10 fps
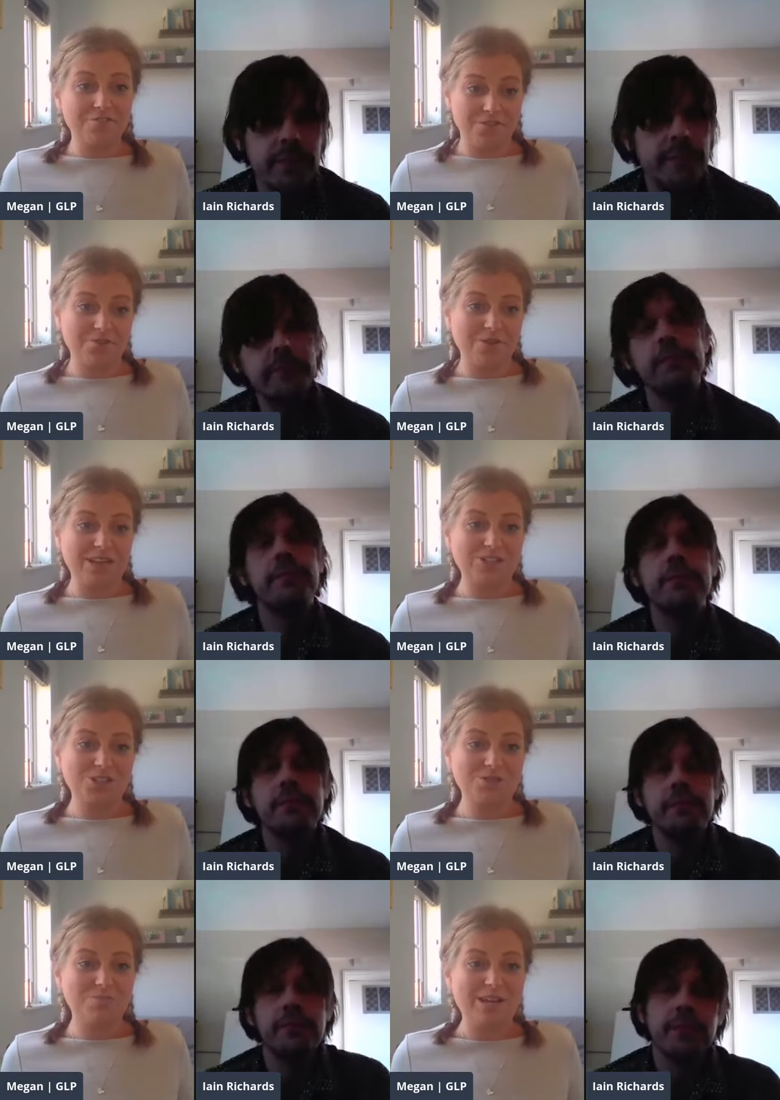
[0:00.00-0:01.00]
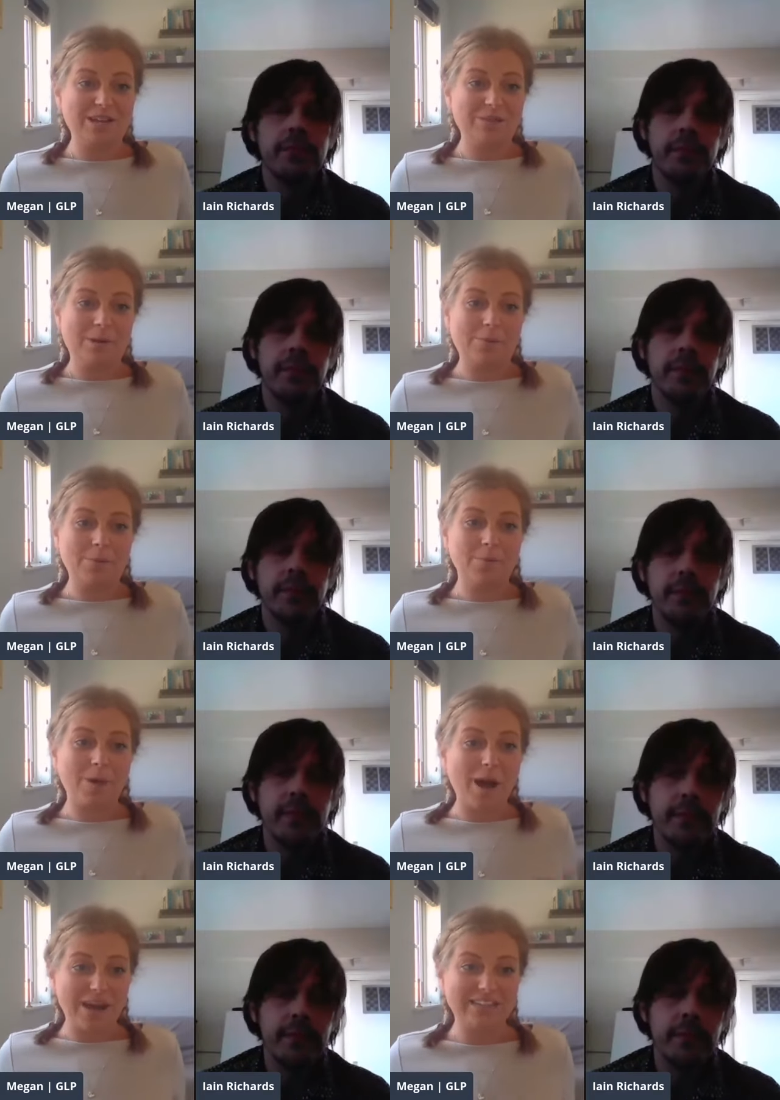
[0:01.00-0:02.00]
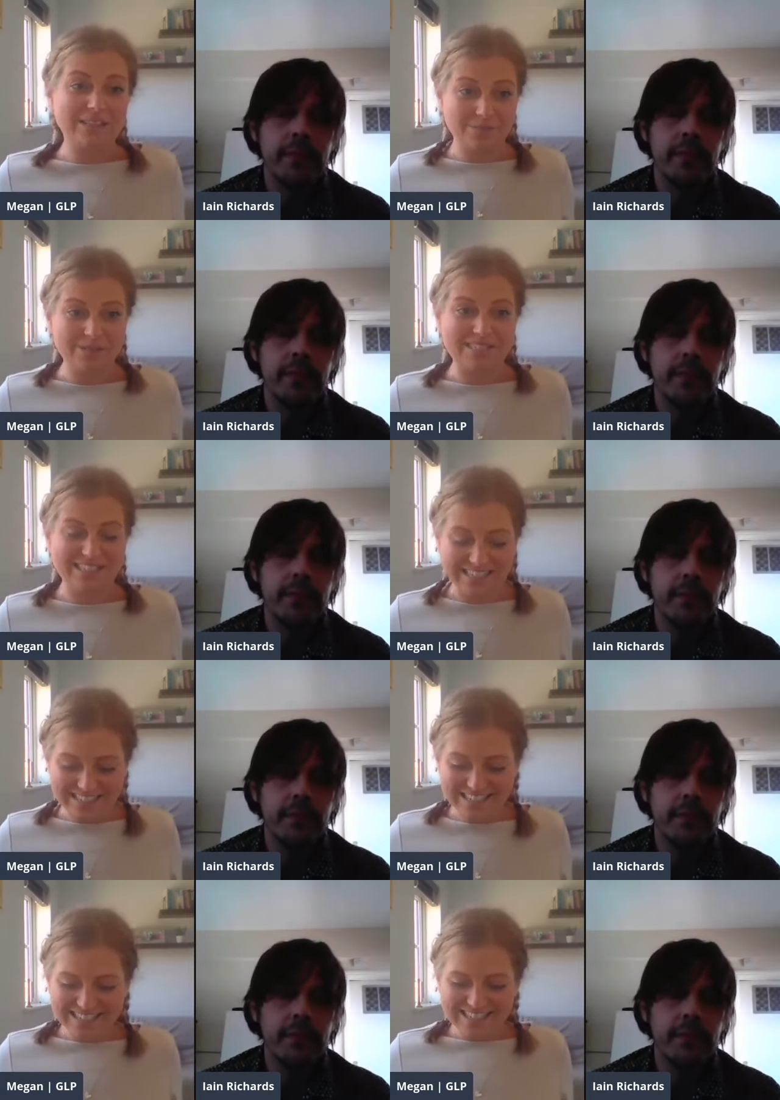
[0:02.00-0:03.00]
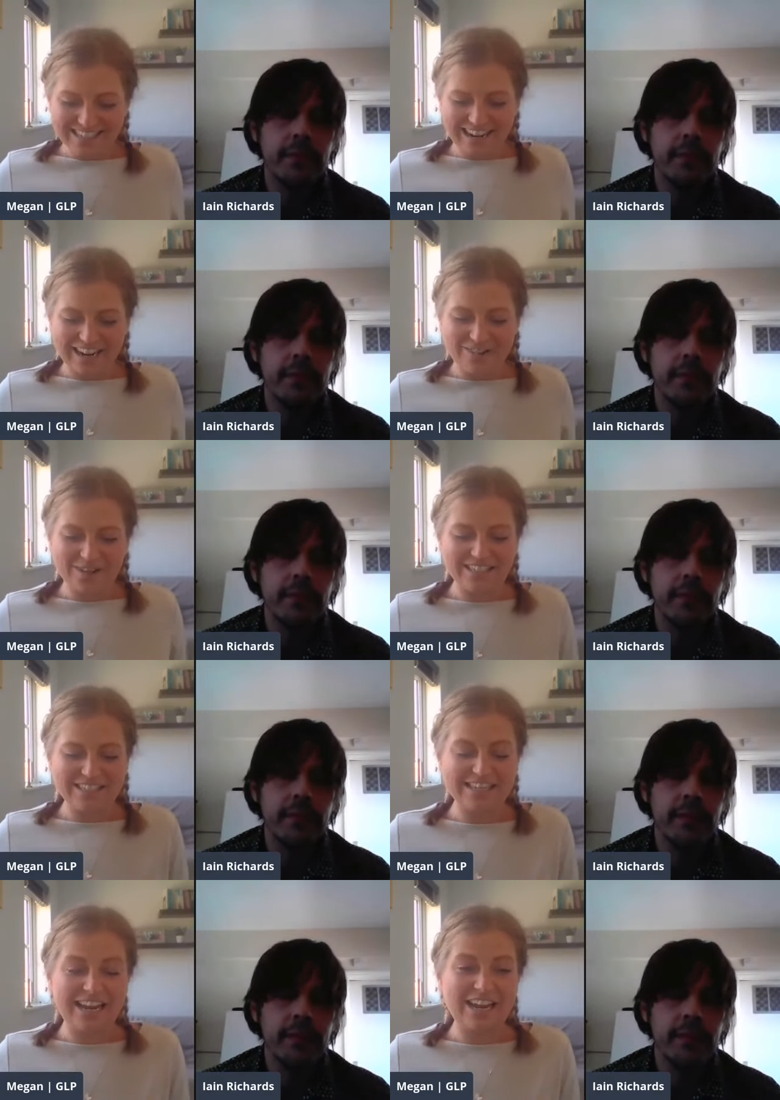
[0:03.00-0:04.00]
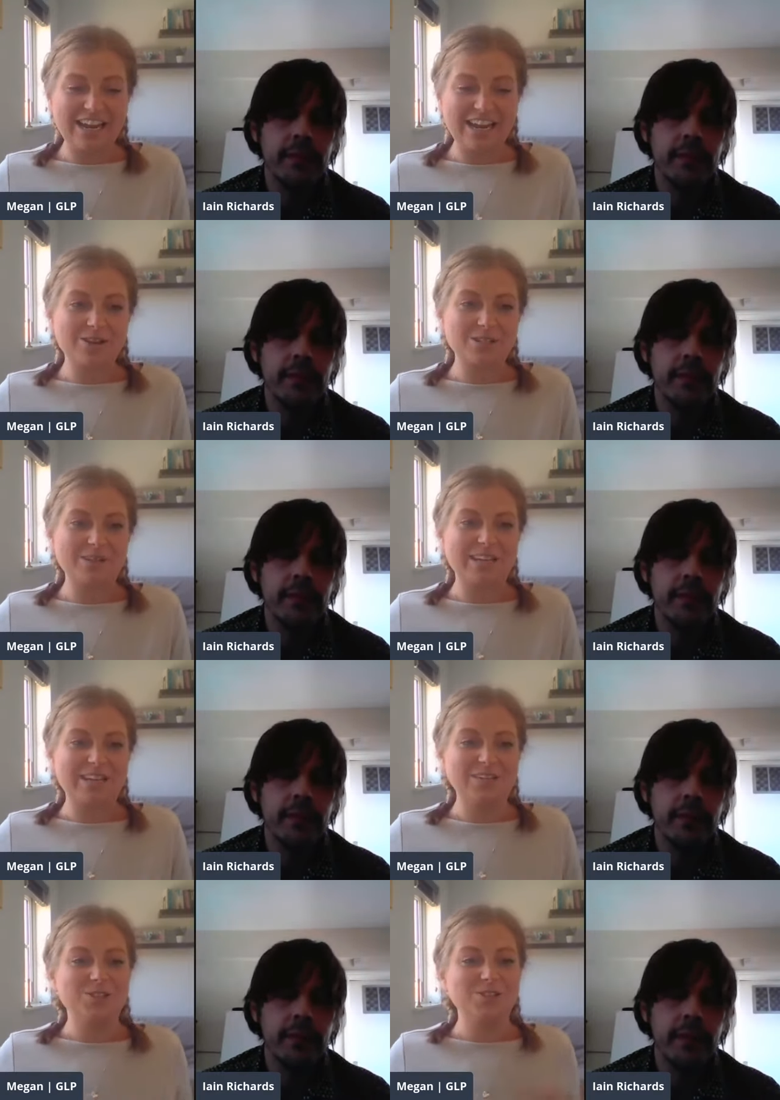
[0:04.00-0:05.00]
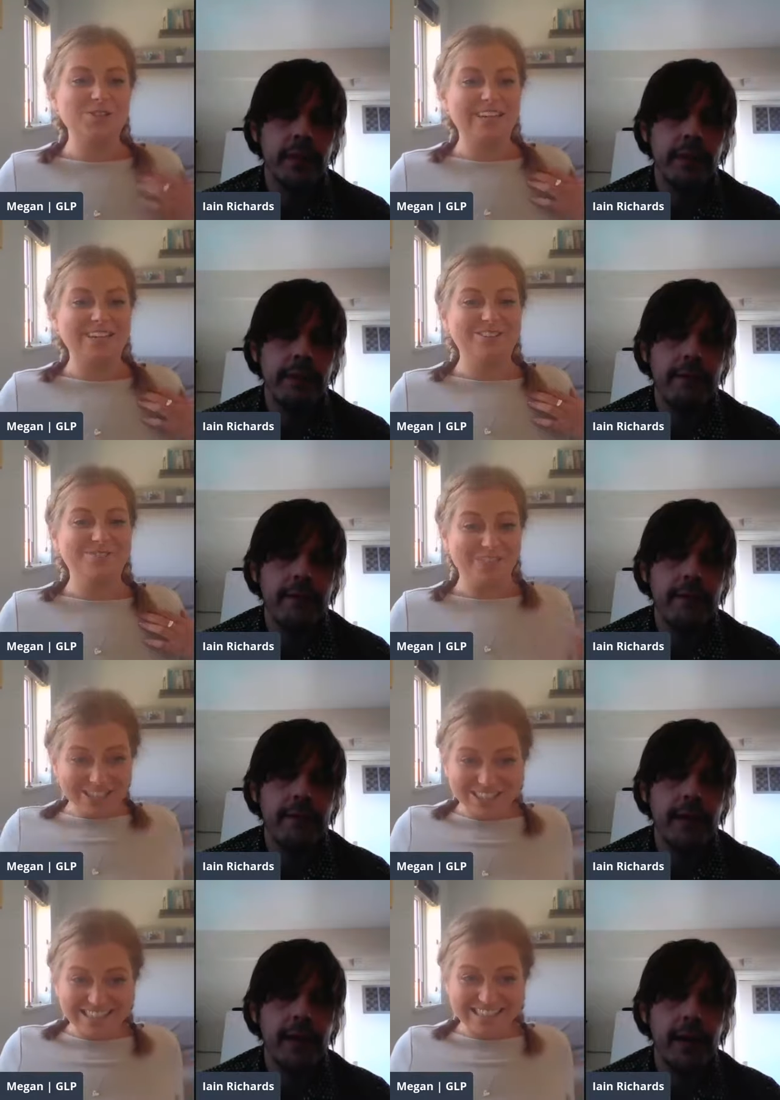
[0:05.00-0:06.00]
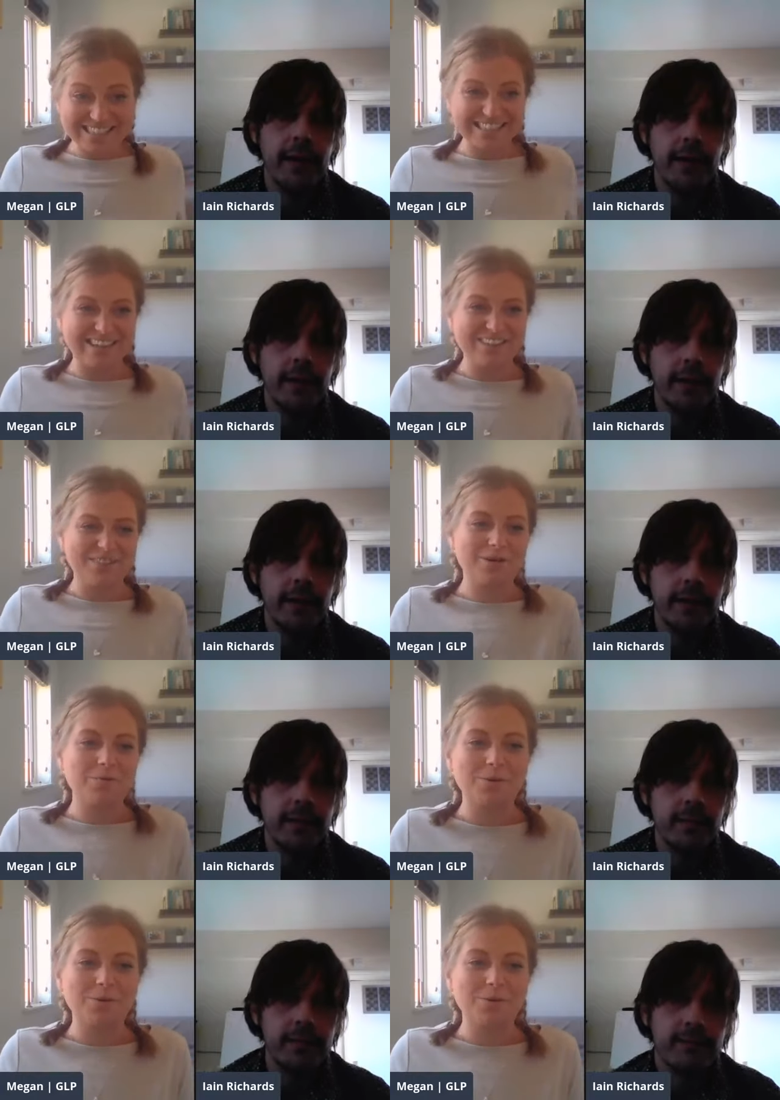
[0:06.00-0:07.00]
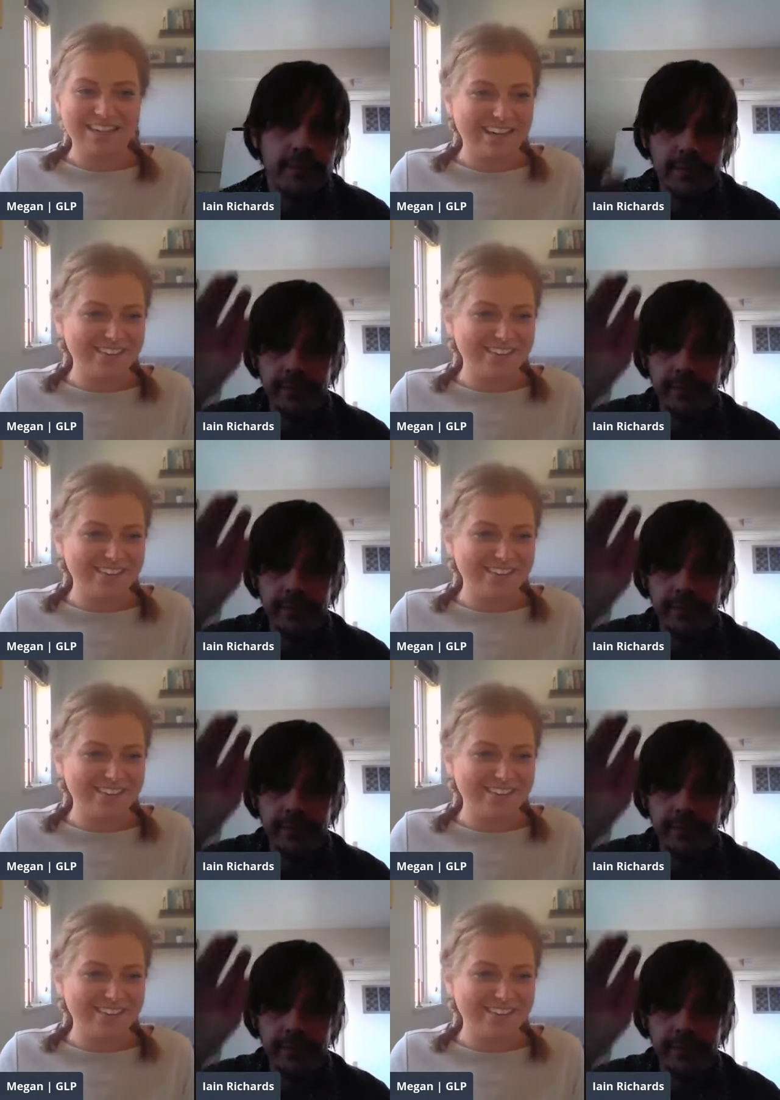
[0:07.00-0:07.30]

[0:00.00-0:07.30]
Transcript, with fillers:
Speaker 1: for a few weeks, just meeting the people behind the businesses. Um, and today we are speaking to Iain Richards. Um, I'm going to pause